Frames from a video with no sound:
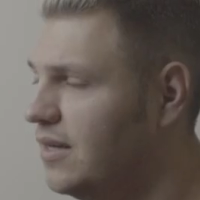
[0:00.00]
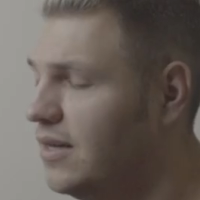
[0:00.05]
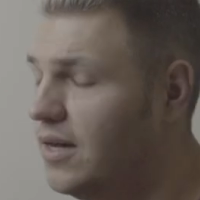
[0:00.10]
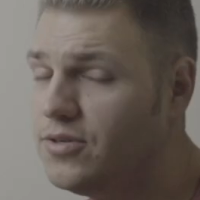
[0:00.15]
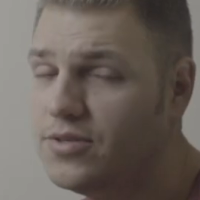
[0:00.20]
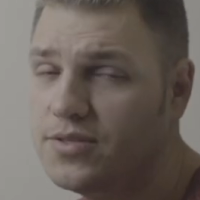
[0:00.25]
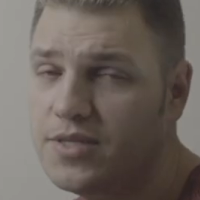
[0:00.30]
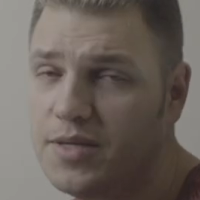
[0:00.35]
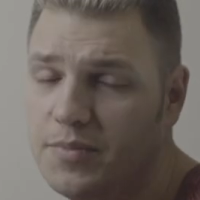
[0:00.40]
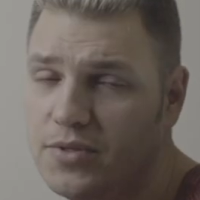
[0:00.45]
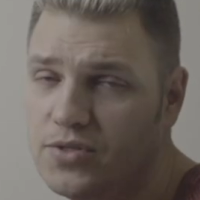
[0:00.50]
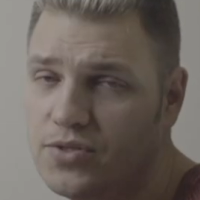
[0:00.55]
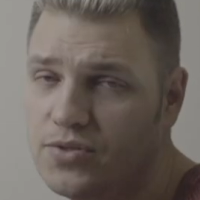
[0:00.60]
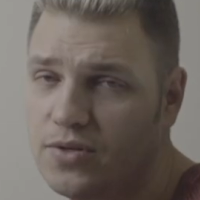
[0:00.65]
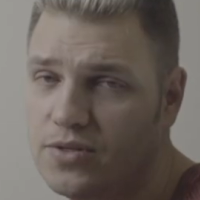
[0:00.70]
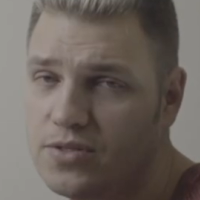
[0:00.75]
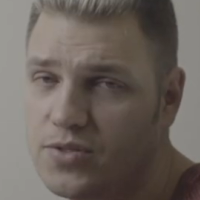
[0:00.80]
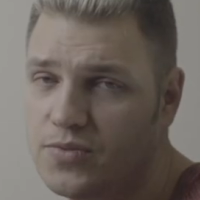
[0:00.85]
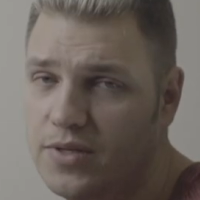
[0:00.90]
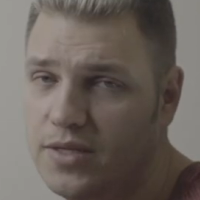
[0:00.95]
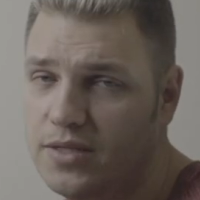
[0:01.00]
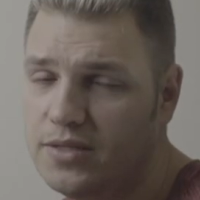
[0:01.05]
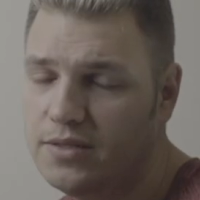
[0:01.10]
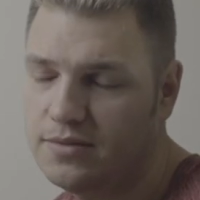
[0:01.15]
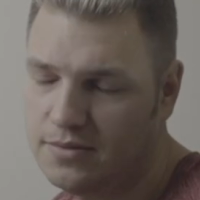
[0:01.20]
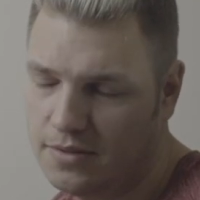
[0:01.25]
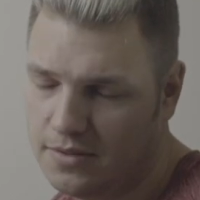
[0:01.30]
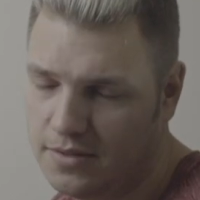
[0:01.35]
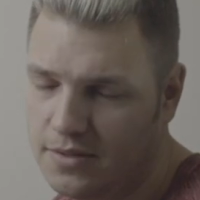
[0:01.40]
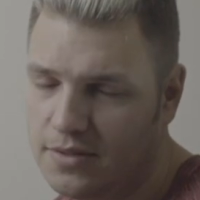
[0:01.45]
I'll just keep it short and sweet.
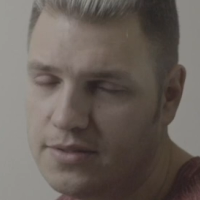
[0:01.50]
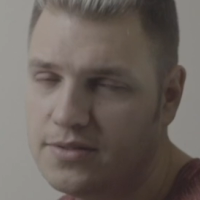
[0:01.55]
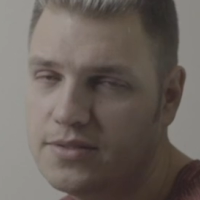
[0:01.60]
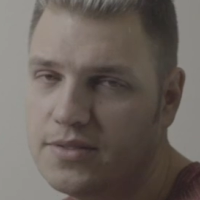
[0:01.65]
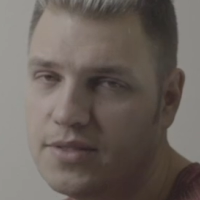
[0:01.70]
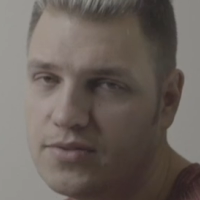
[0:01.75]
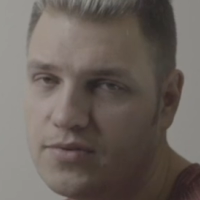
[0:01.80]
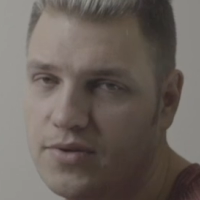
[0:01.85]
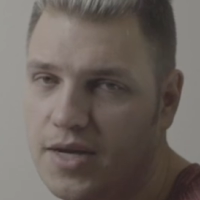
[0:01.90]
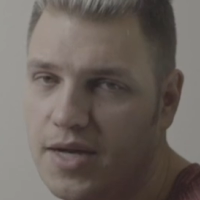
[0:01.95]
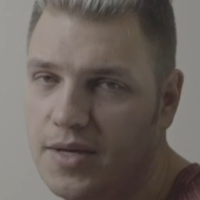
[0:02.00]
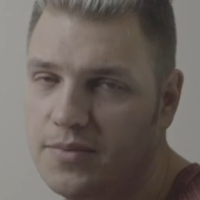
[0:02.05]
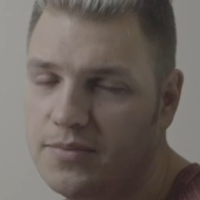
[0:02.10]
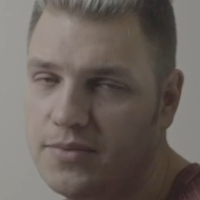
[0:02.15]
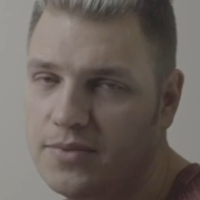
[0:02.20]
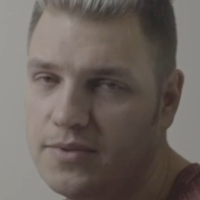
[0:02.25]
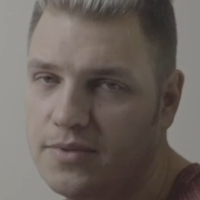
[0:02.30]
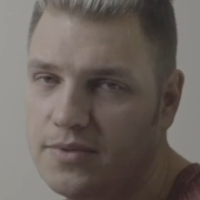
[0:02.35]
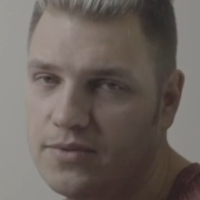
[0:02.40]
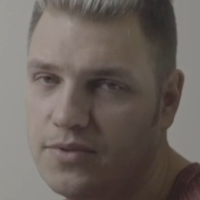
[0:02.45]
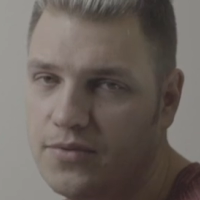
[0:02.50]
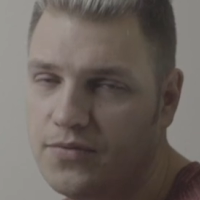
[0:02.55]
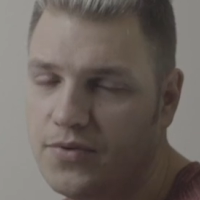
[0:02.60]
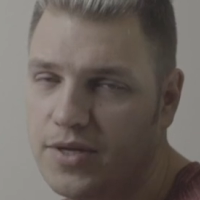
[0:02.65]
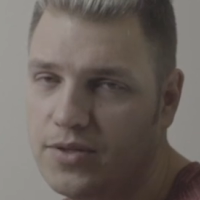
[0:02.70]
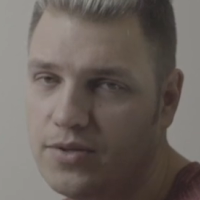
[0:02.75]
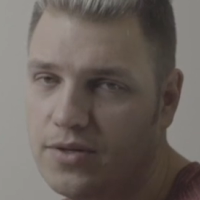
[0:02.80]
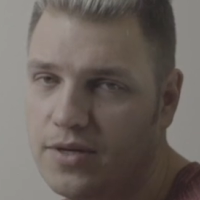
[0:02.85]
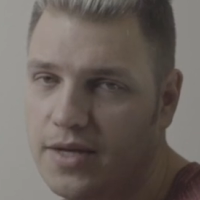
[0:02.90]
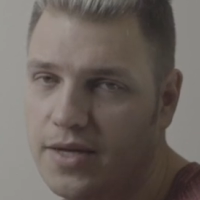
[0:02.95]
Subscribe. Don't
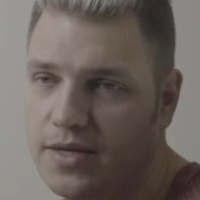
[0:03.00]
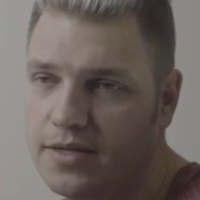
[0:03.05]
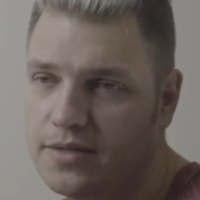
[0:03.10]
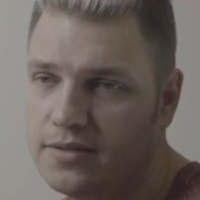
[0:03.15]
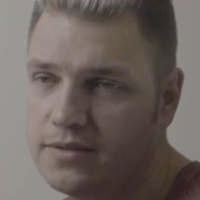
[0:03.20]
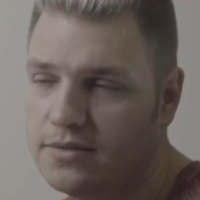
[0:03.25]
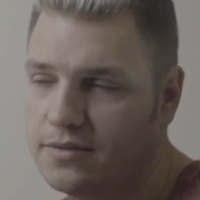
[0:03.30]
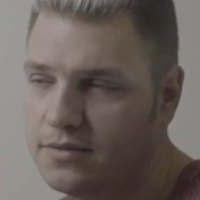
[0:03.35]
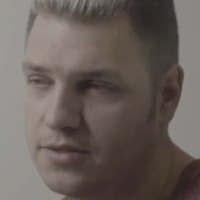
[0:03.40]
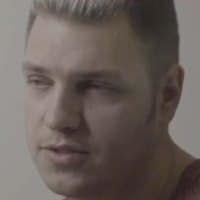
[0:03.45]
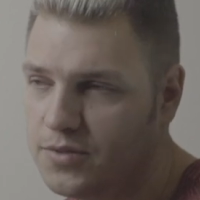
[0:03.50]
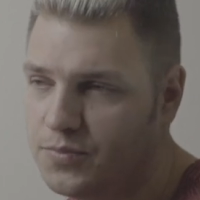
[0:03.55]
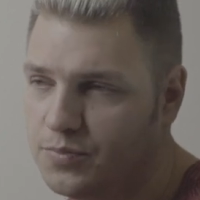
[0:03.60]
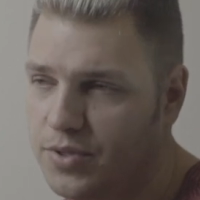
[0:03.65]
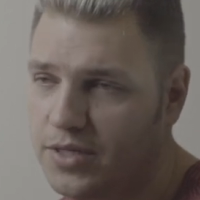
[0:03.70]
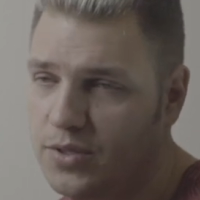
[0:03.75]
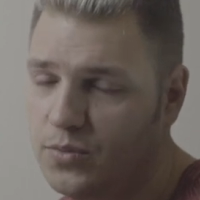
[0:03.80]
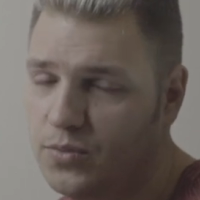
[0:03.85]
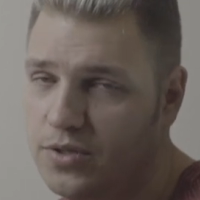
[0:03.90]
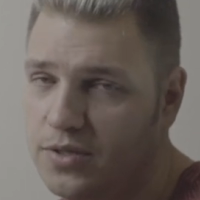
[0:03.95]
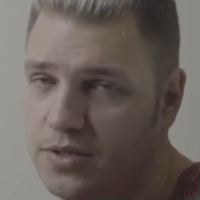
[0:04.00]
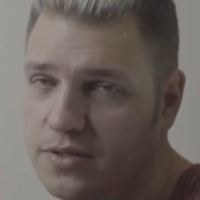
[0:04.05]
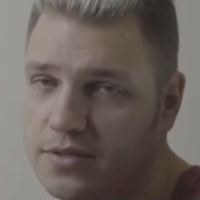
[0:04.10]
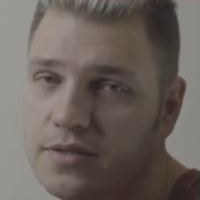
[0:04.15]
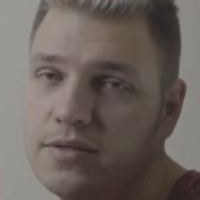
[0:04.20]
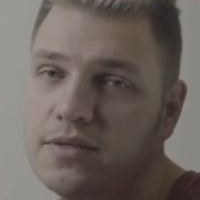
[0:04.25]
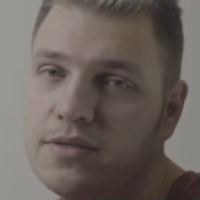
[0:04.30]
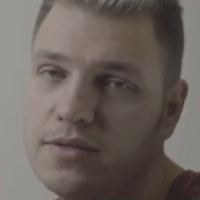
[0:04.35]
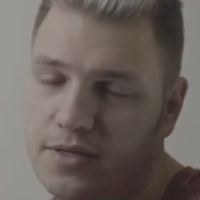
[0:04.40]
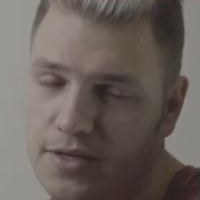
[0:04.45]
forget to like. Spread the
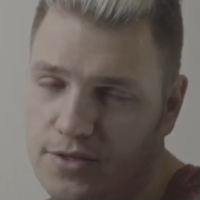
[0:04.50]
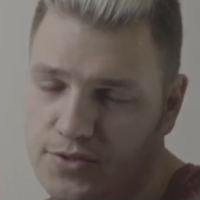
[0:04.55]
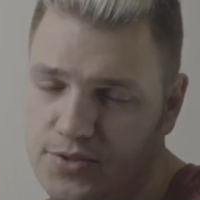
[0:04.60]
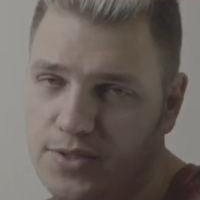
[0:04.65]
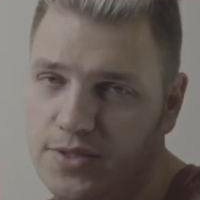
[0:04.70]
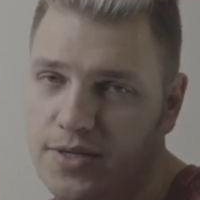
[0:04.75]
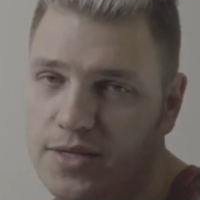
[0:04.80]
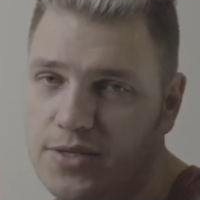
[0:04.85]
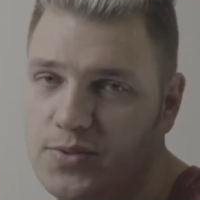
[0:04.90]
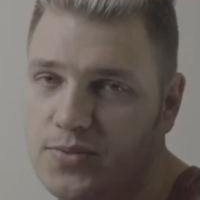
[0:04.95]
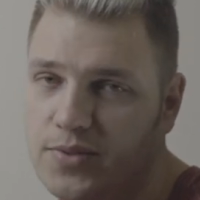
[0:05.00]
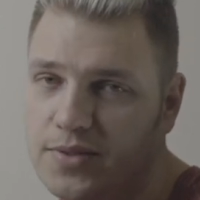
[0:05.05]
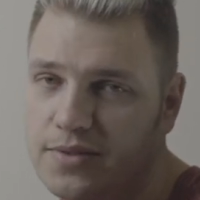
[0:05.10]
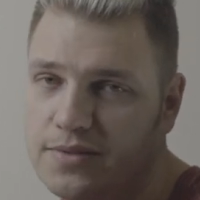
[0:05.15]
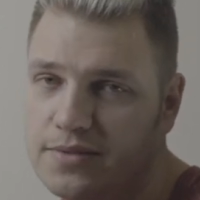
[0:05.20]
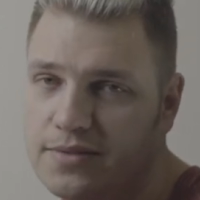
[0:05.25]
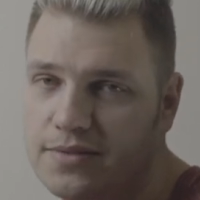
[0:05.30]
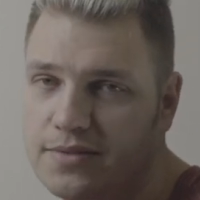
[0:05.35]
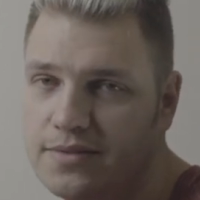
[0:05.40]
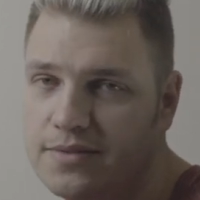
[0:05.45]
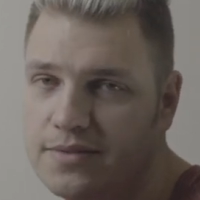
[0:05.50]
word. I'll see you next one.